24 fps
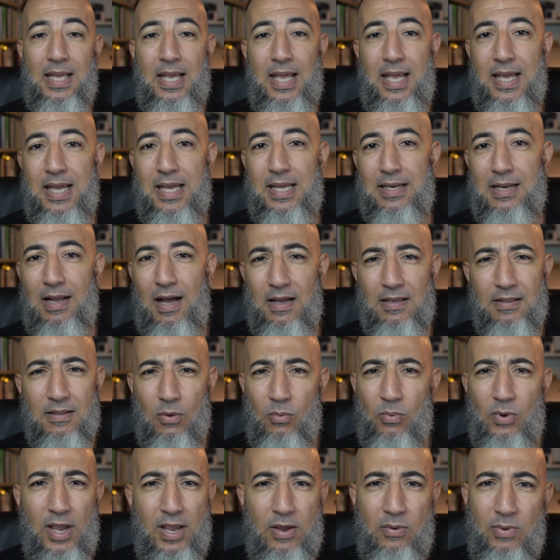And either
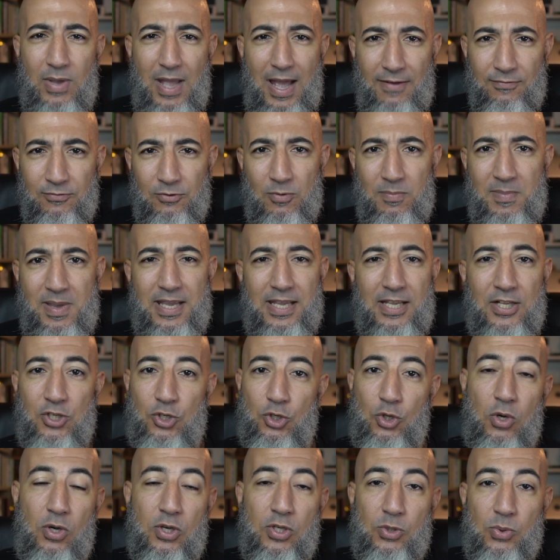way, we have to make a
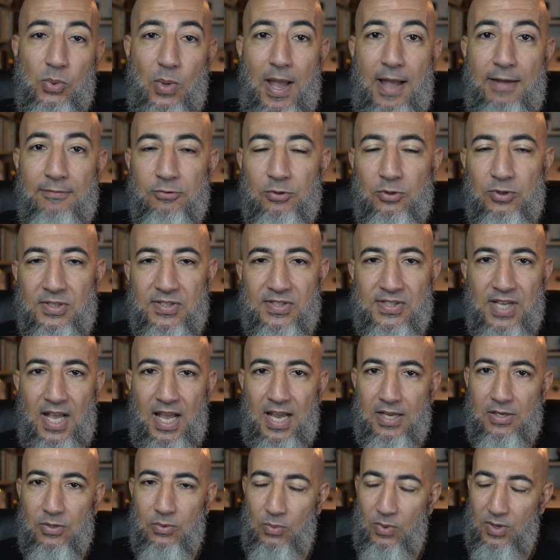choice. We have to
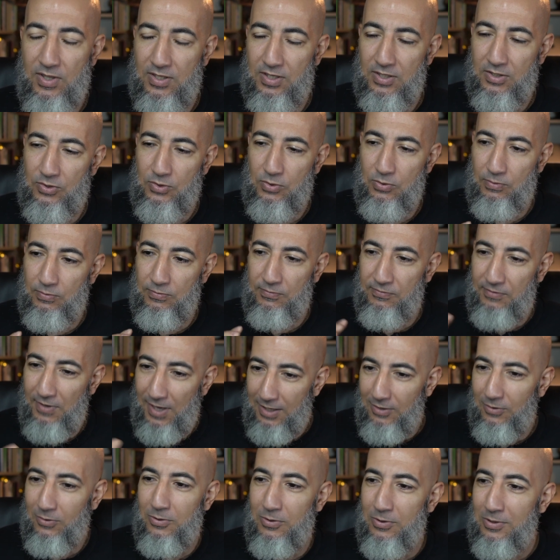decide whether to
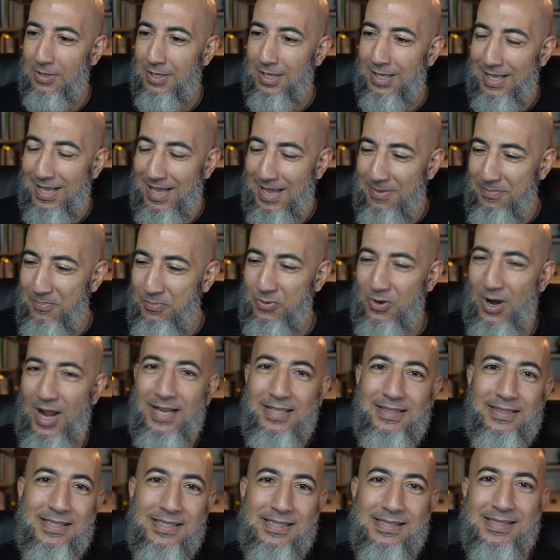follow and
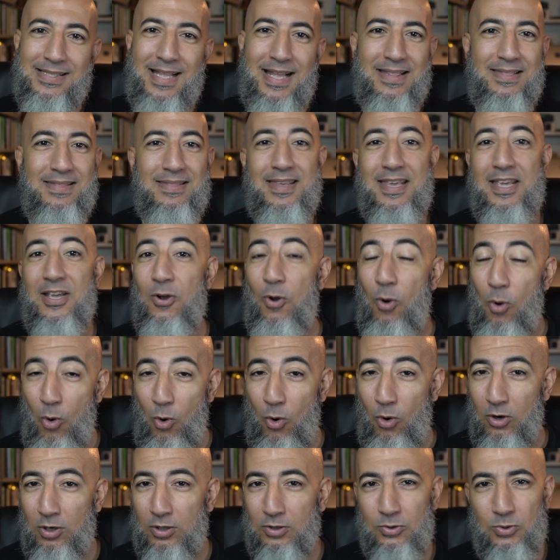practice that thing
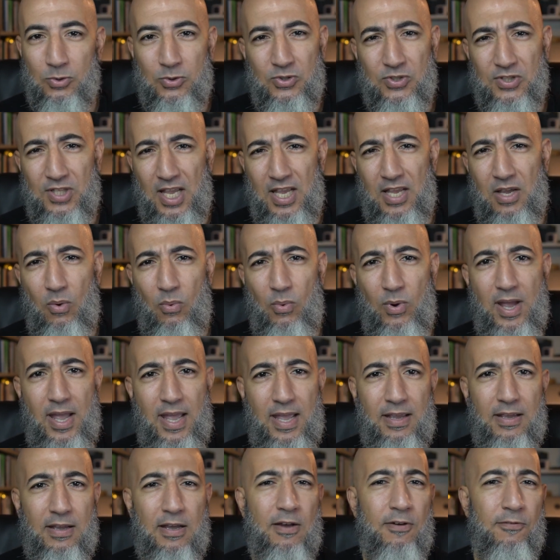or to stay
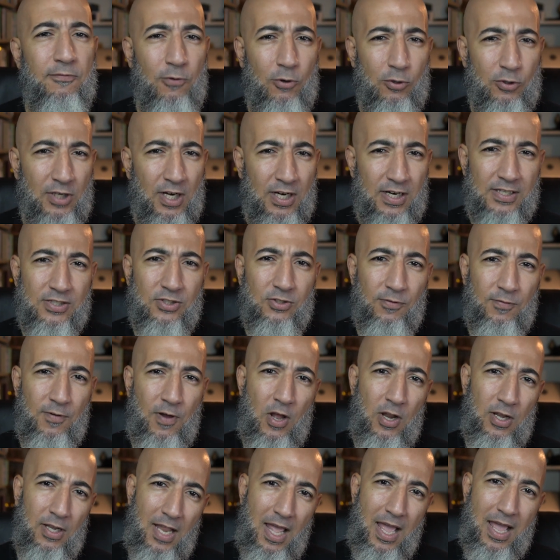away for the rest of
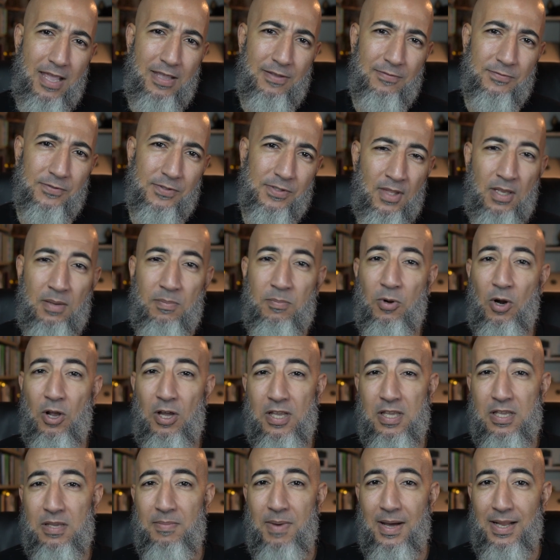our lives.
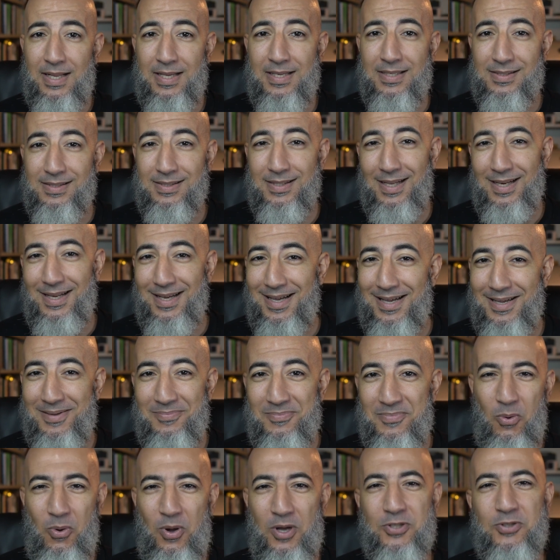Ibrahim alayhi
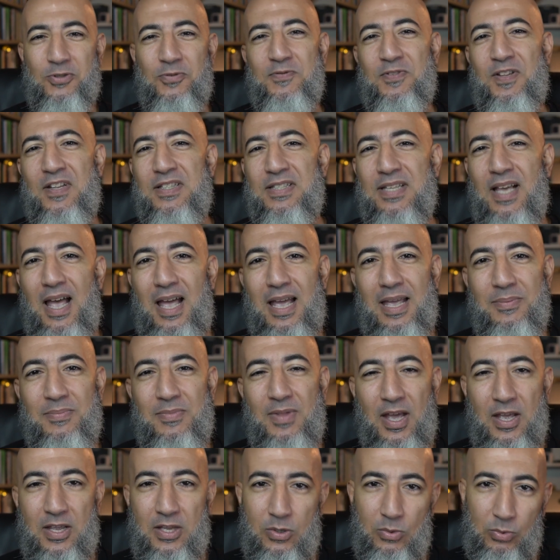salam was of the type
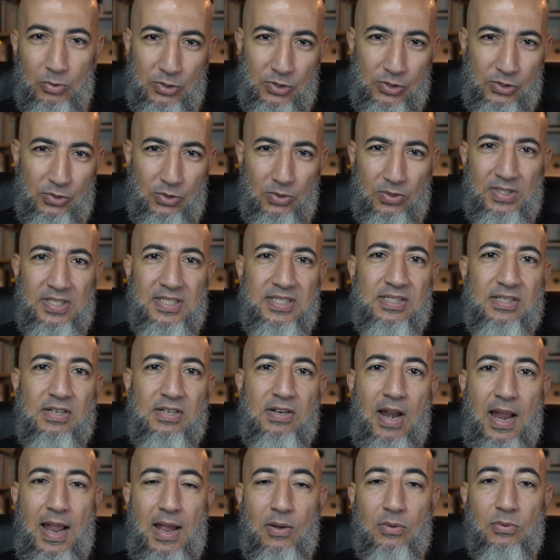that he would stand his
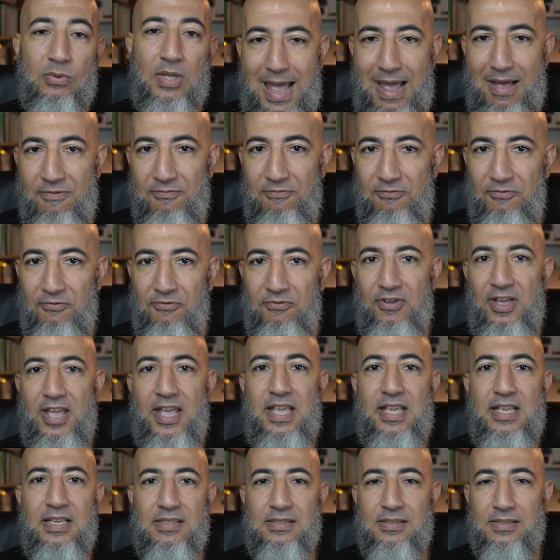ground and
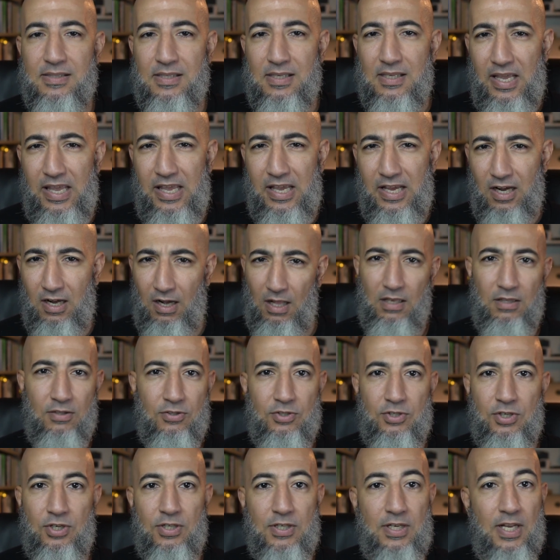face a
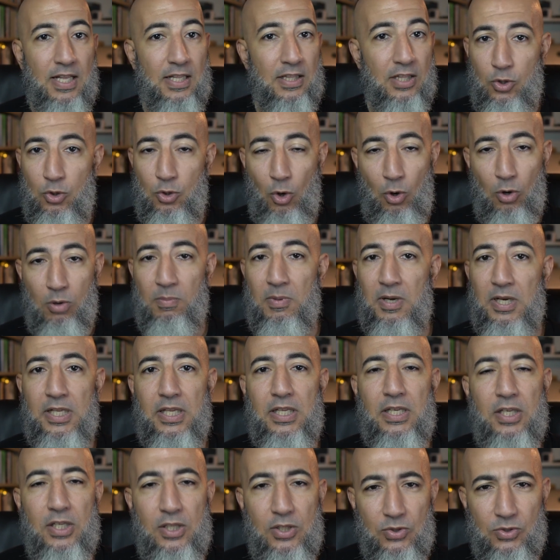culture that normally
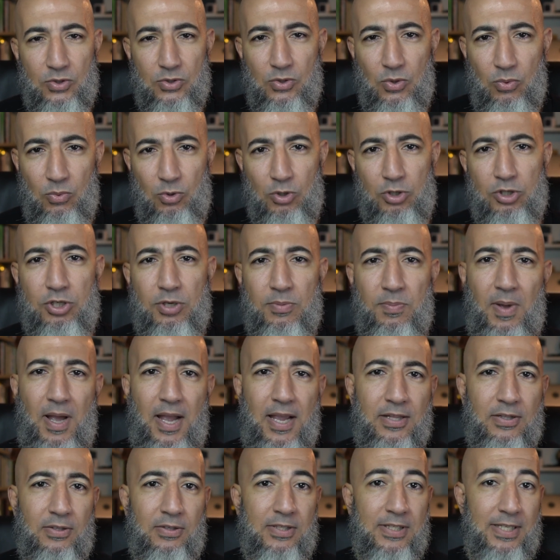they used to worship
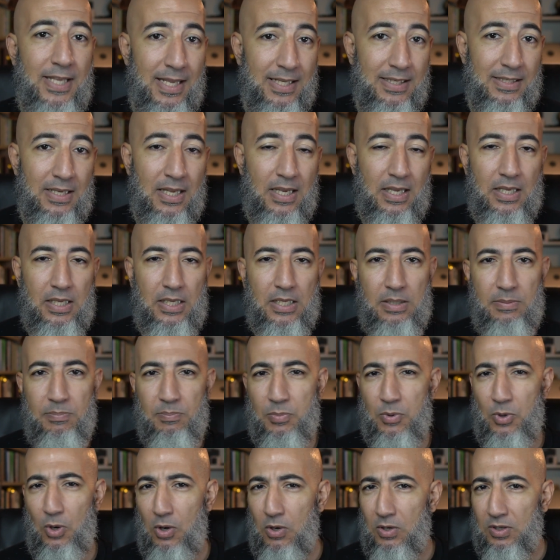idol, yet he
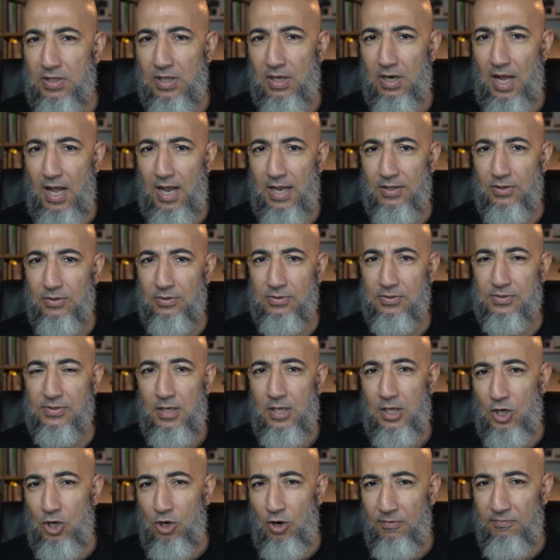broke their idols.
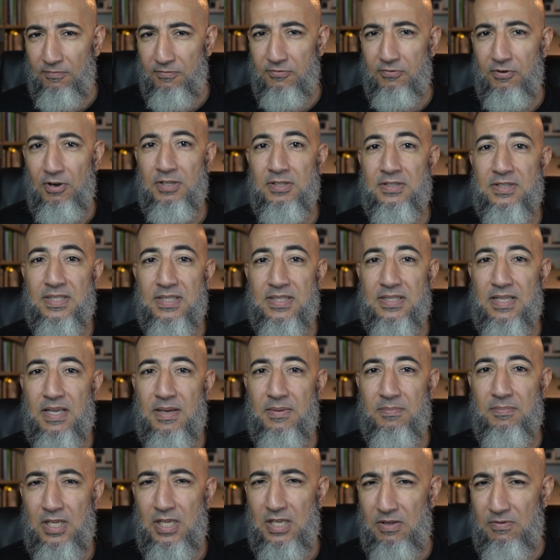He confronted
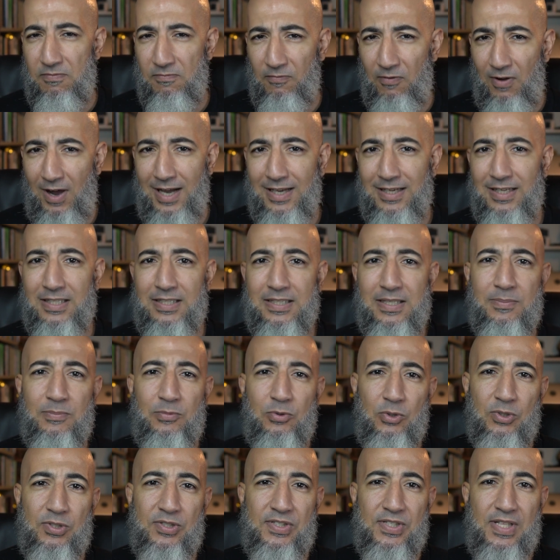them. He invited them
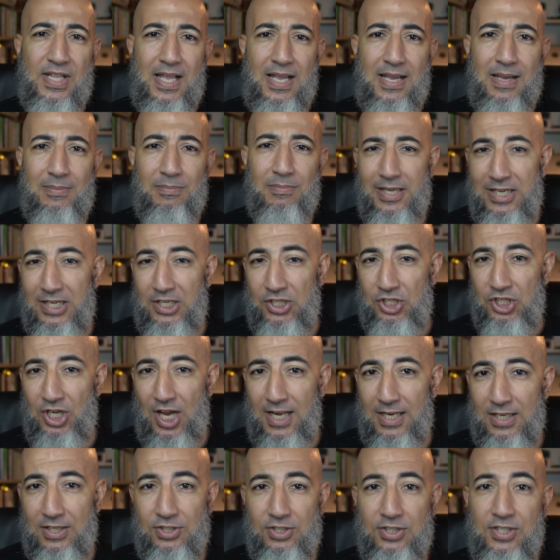to Islam. He
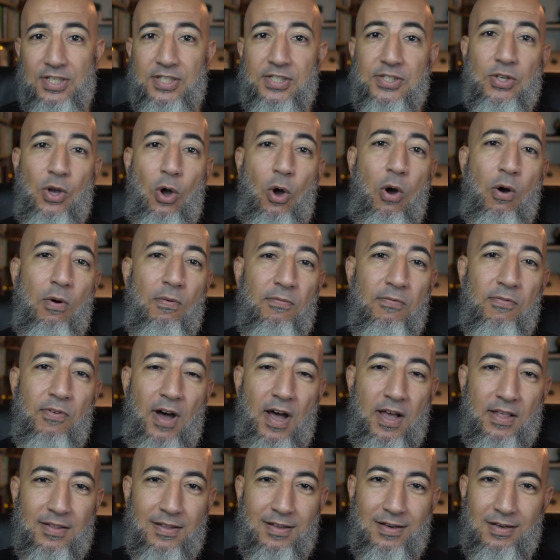challenged his own
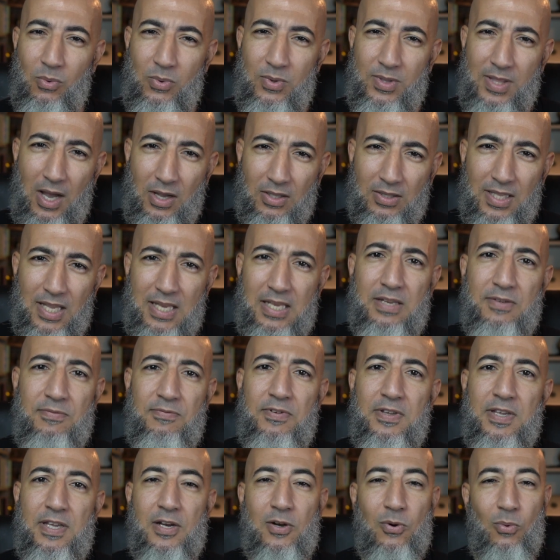father without any
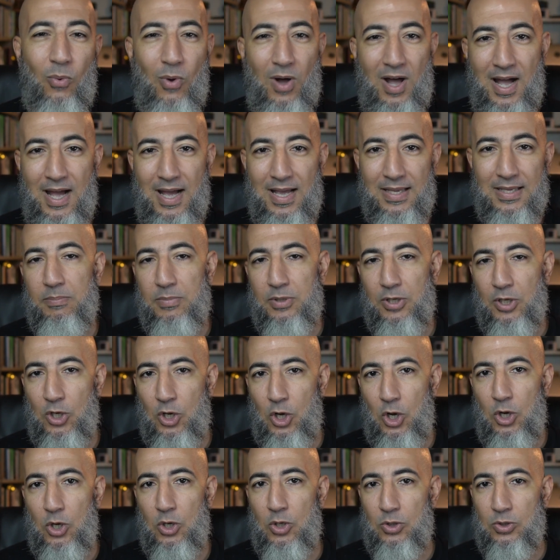fear. Why?
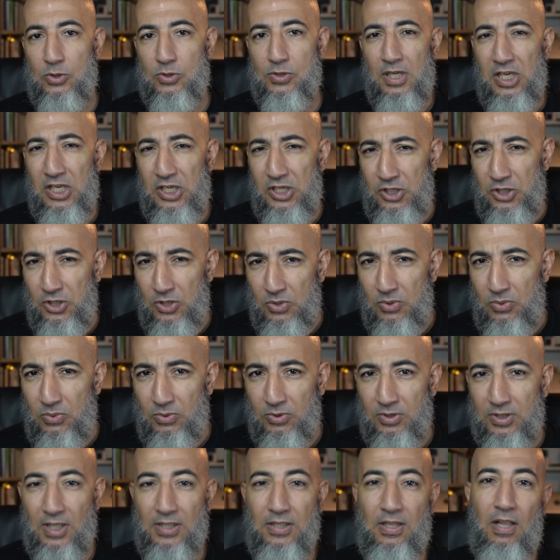Because he knew
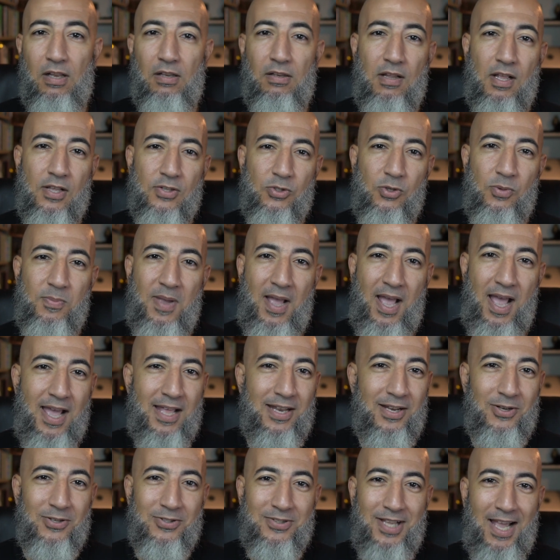that Allah
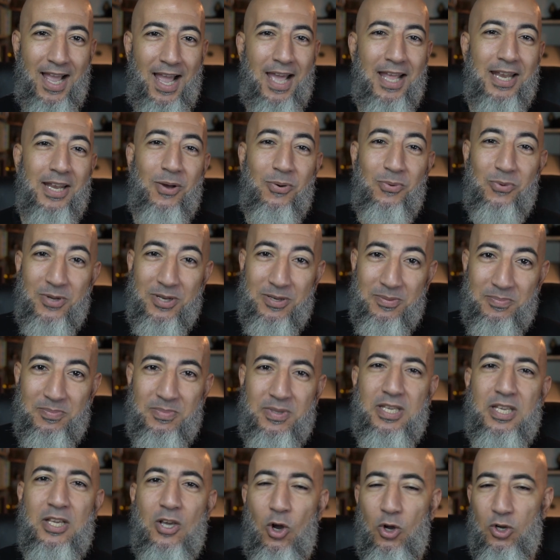subhanahu wa ta'ala will
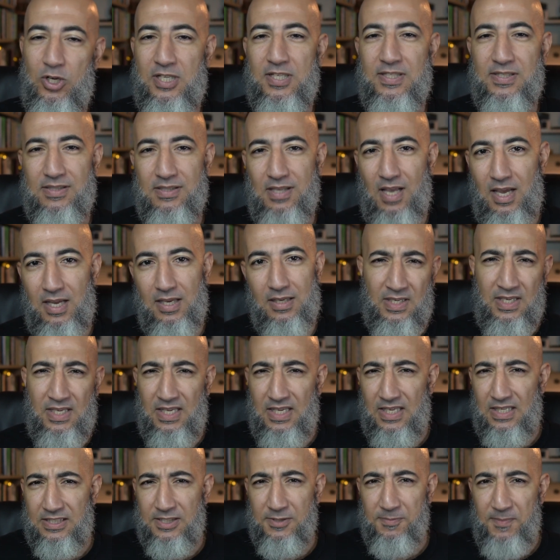be on his side. He
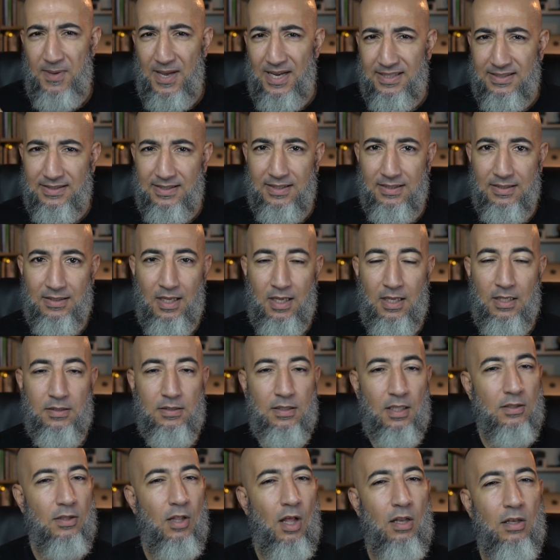expected
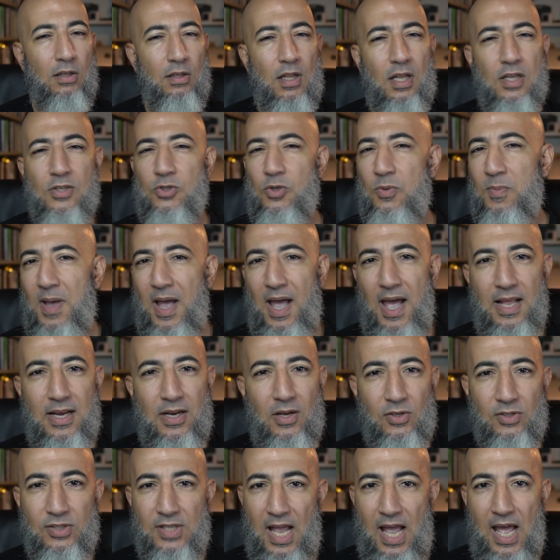that Allah subhanahu
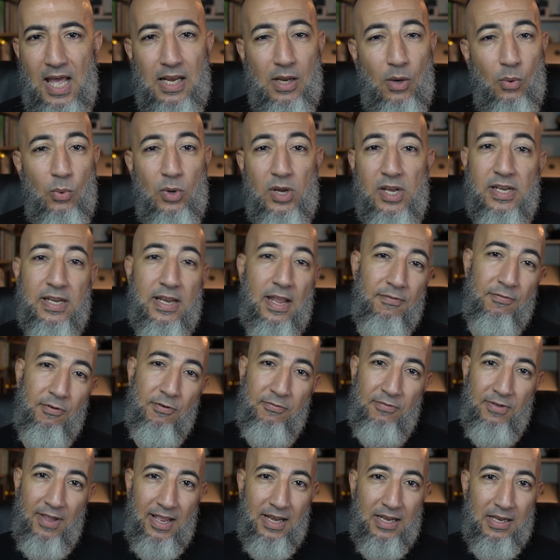wa ta'ala will never
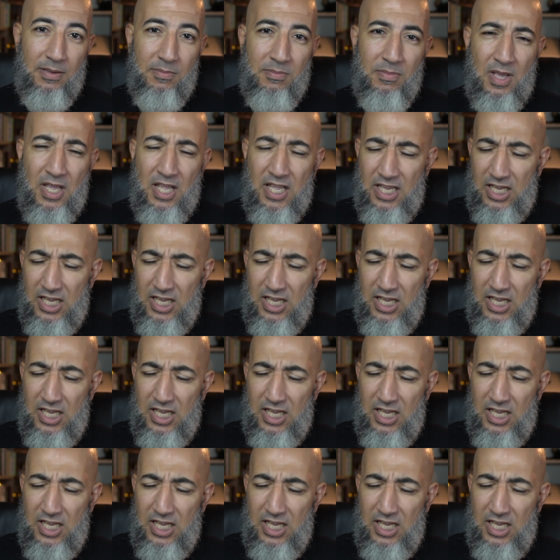fail him.